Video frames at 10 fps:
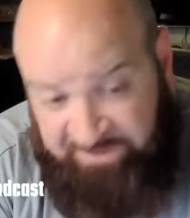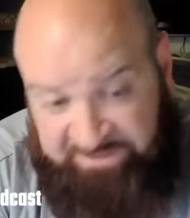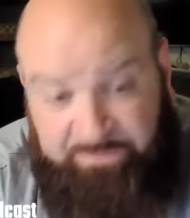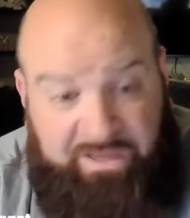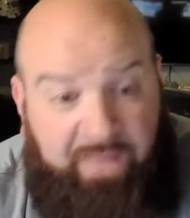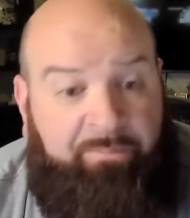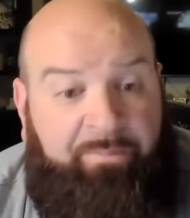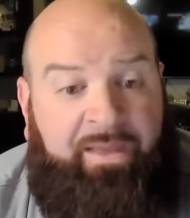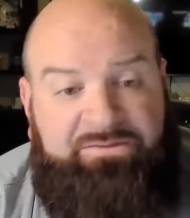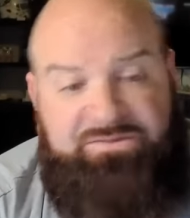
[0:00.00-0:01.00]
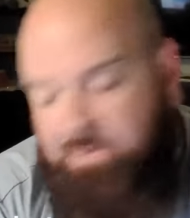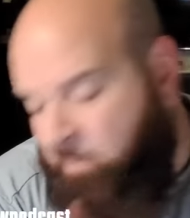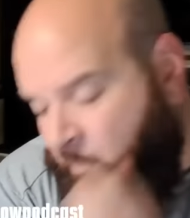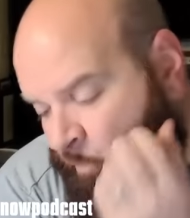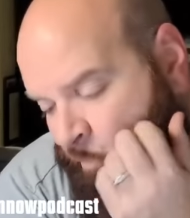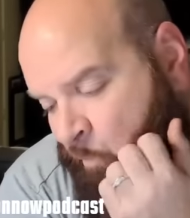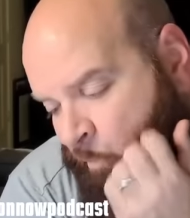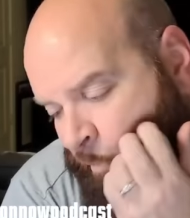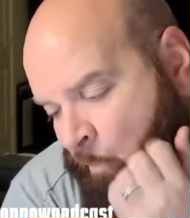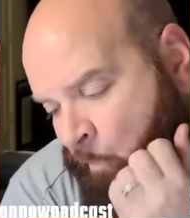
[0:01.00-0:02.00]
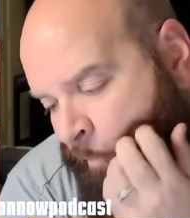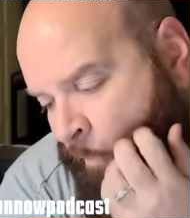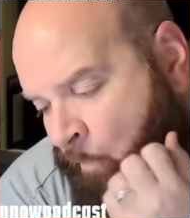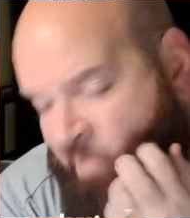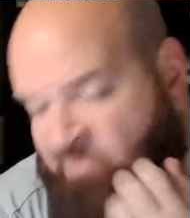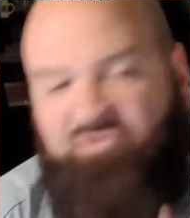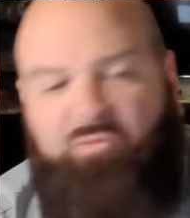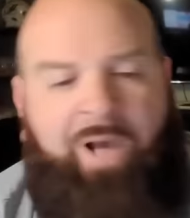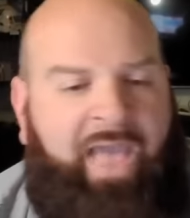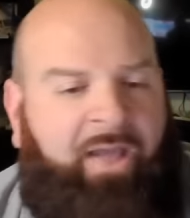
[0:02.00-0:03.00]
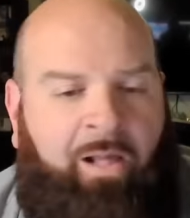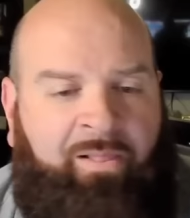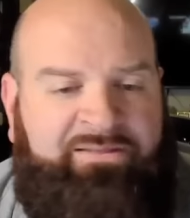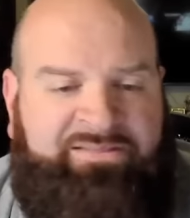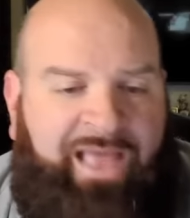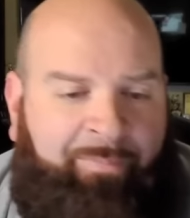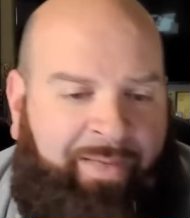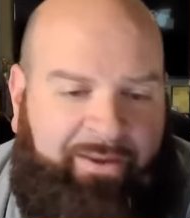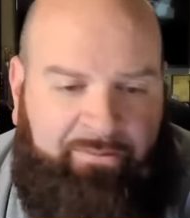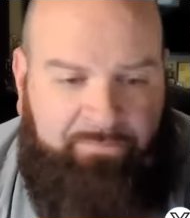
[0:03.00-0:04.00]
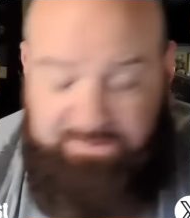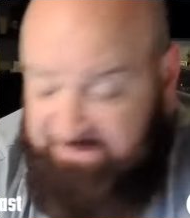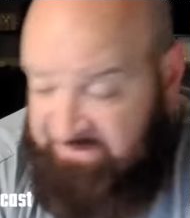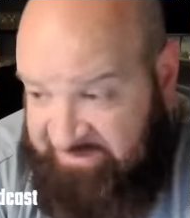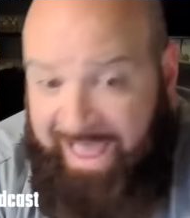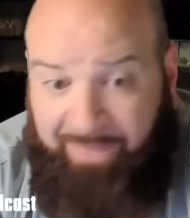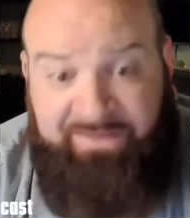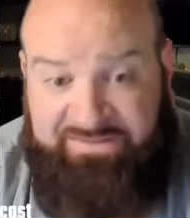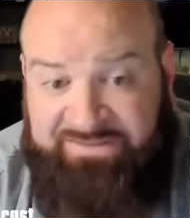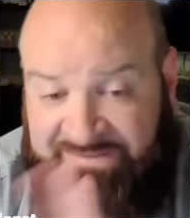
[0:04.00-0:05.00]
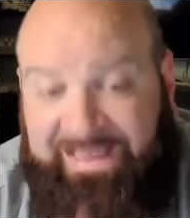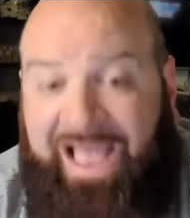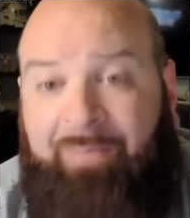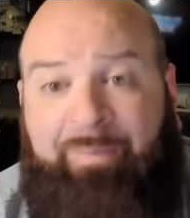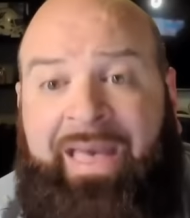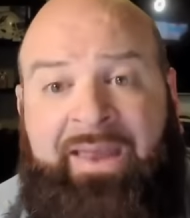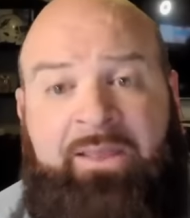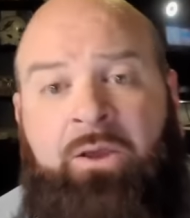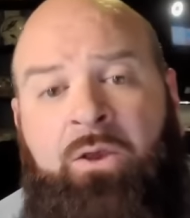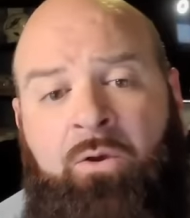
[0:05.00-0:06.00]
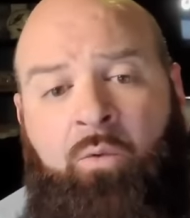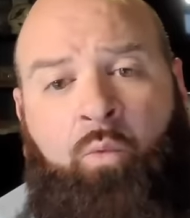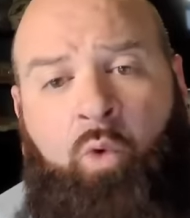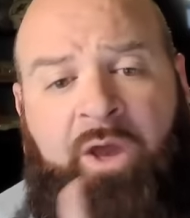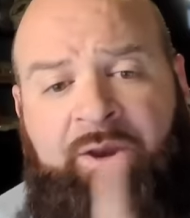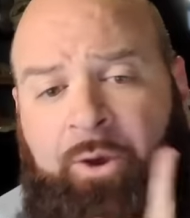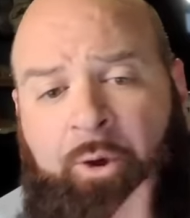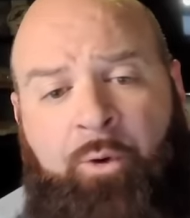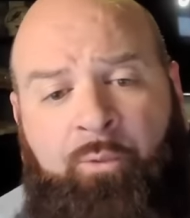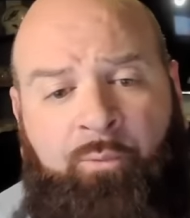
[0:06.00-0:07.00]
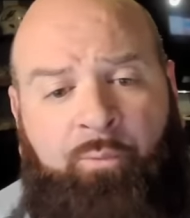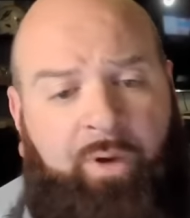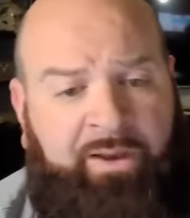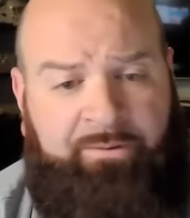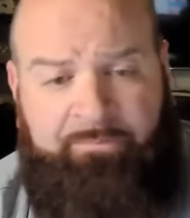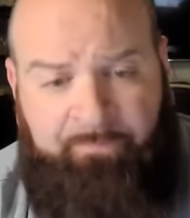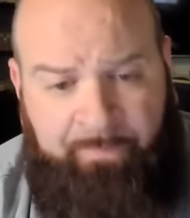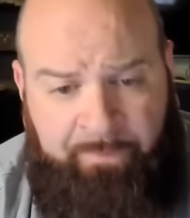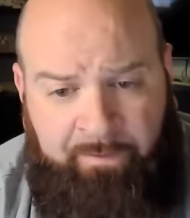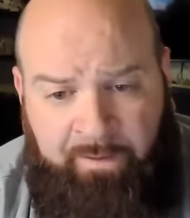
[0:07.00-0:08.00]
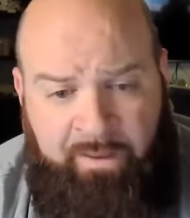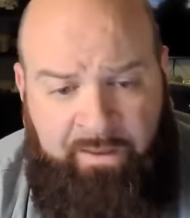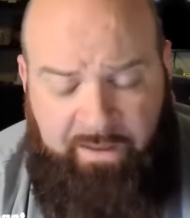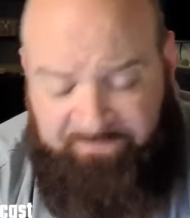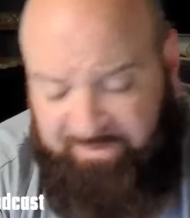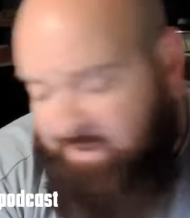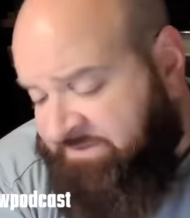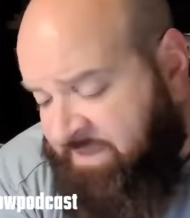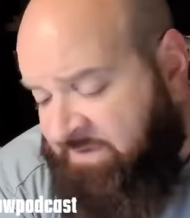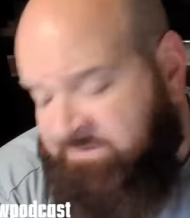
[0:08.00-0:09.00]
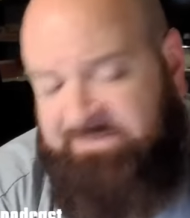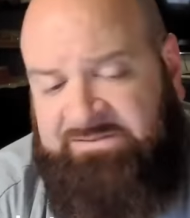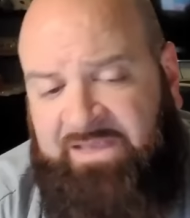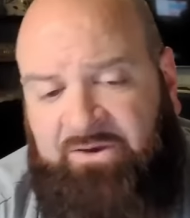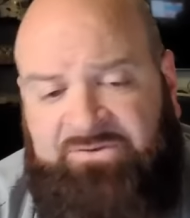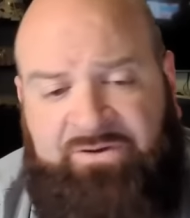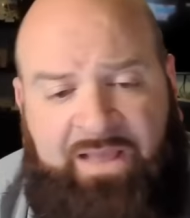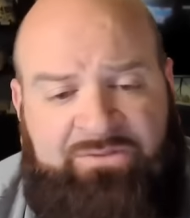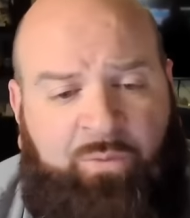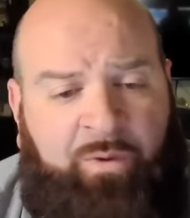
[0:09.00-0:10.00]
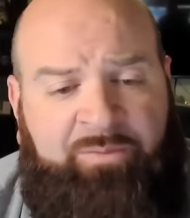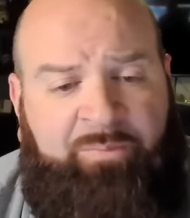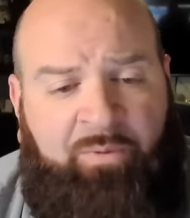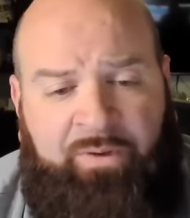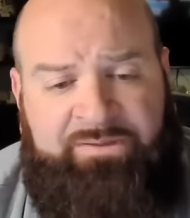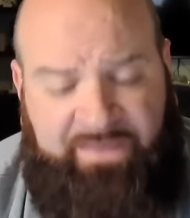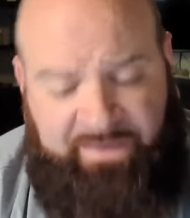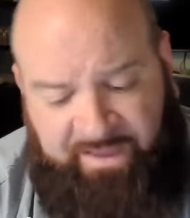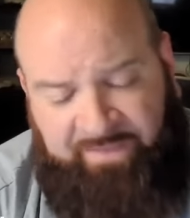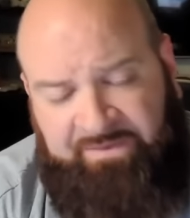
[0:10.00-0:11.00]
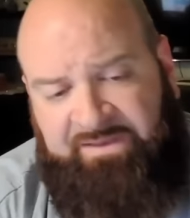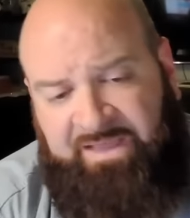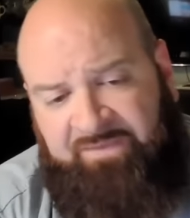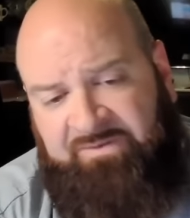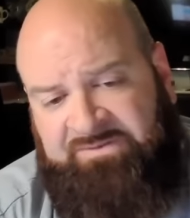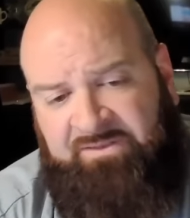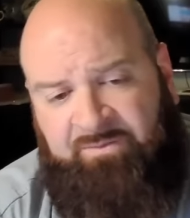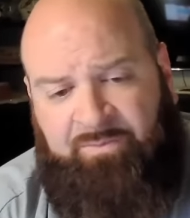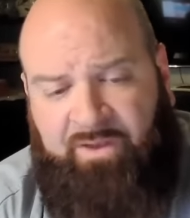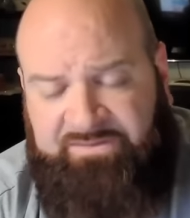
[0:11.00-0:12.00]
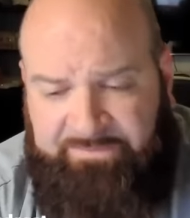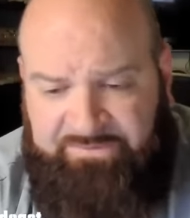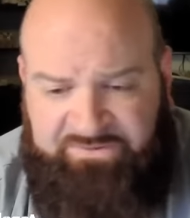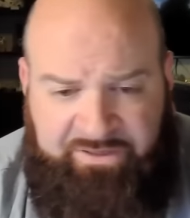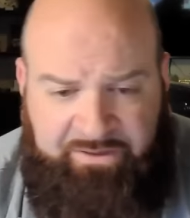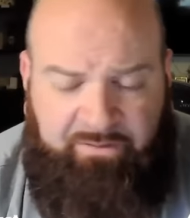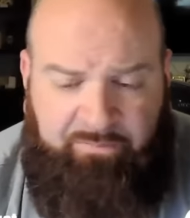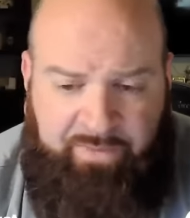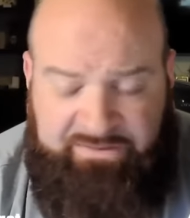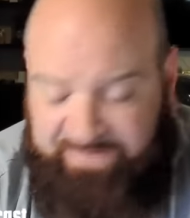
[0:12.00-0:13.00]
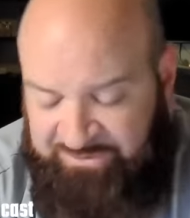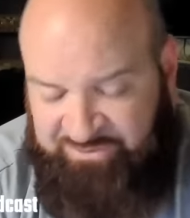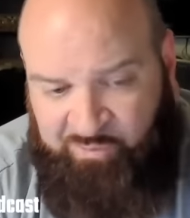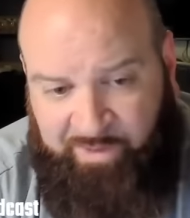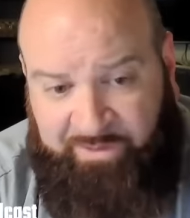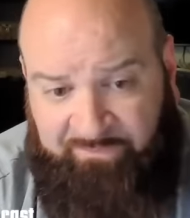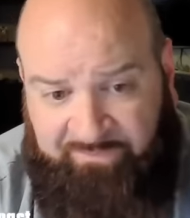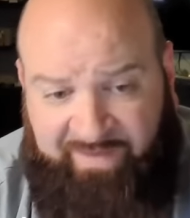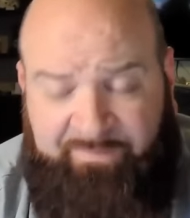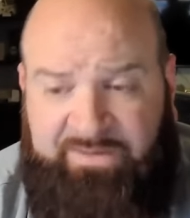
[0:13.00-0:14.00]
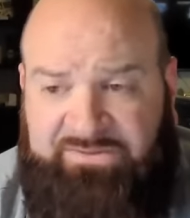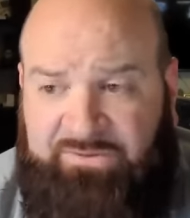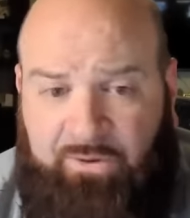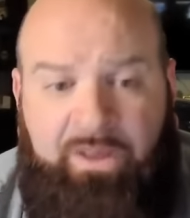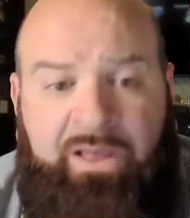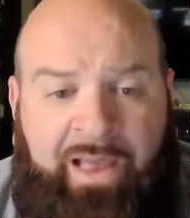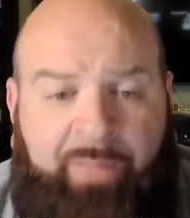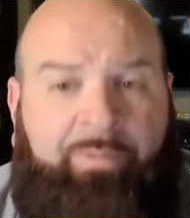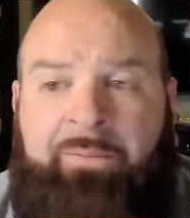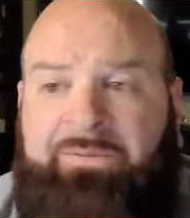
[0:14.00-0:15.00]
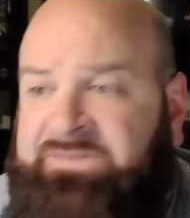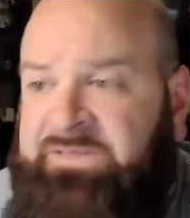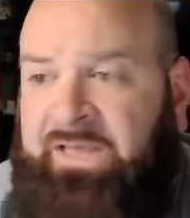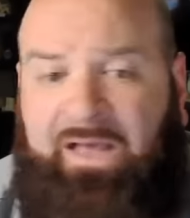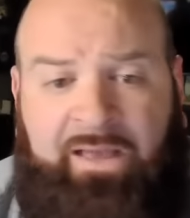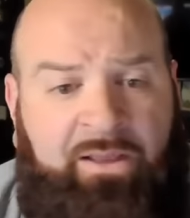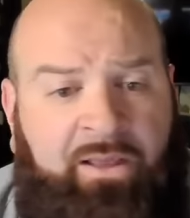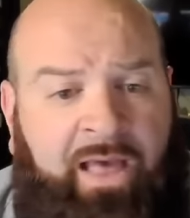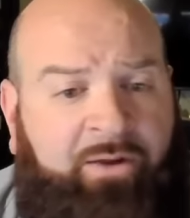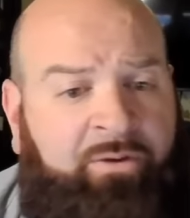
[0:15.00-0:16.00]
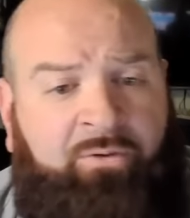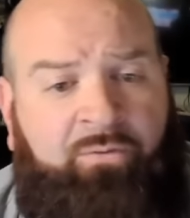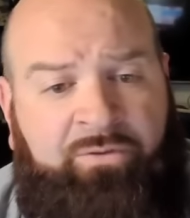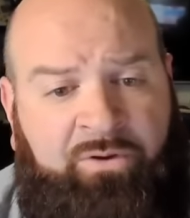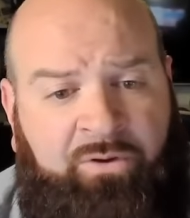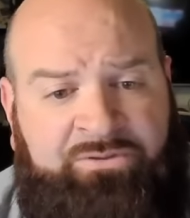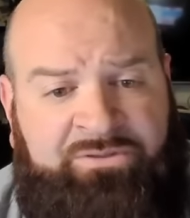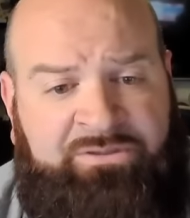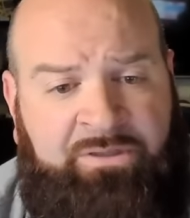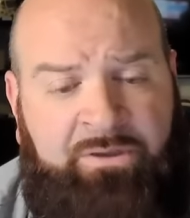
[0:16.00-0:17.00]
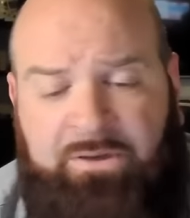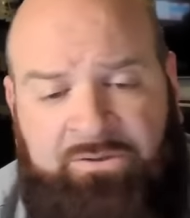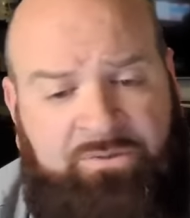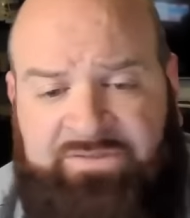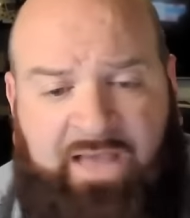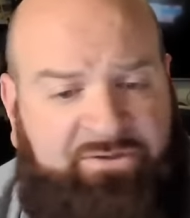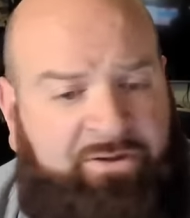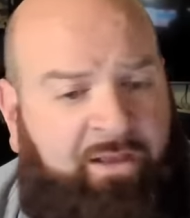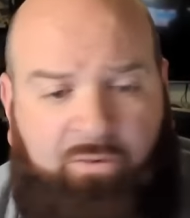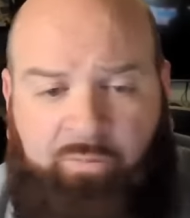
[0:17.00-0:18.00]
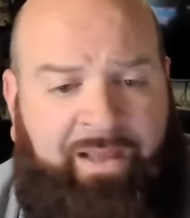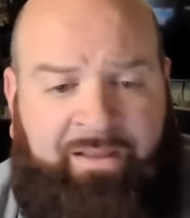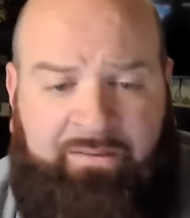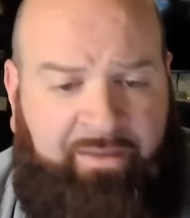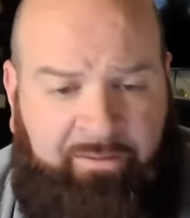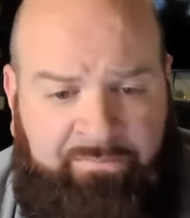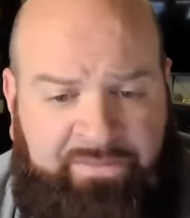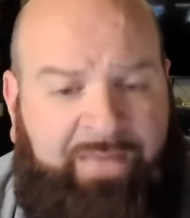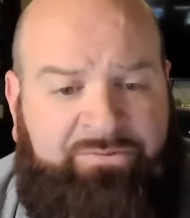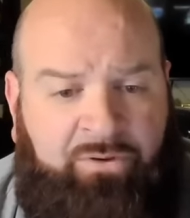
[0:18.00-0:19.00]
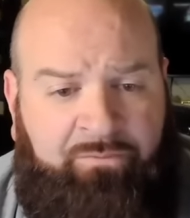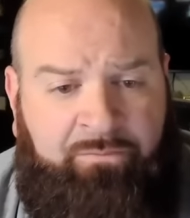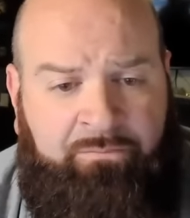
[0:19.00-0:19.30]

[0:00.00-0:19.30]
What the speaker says: She was on the bench. This is why I call it stat padding. This is stat padding 101. If the Los Angeles Lakers are down 20 points and Anthony Davis and LeBron James are sitting on the bench down 20 with 5 minutes to go, I promise to God, I don't care who their coach is, those guys are not going back in the game. Game's over.